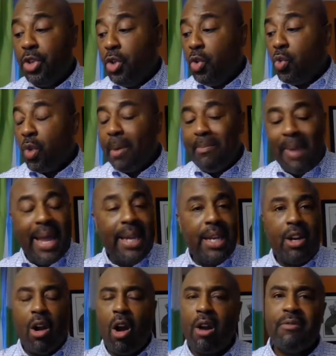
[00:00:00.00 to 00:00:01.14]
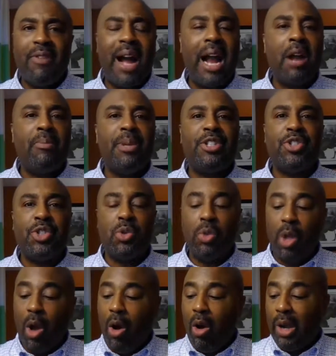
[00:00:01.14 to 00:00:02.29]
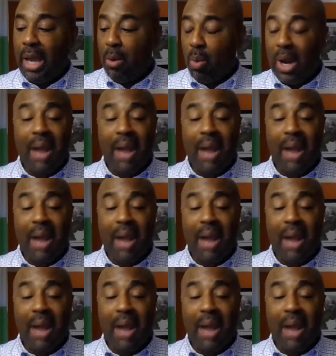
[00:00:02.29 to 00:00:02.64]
to remain in our environments too long.